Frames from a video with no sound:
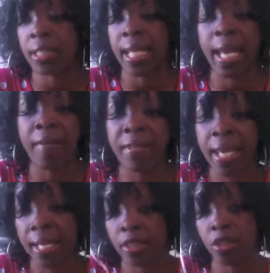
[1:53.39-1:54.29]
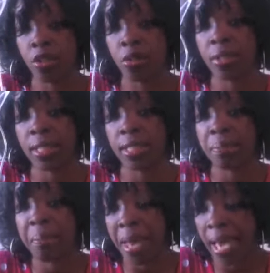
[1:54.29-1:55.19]
and I haven't had to use this
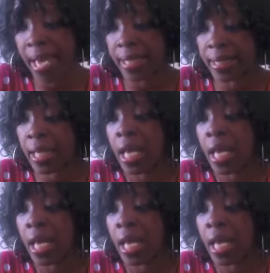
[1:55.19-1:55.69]
mask.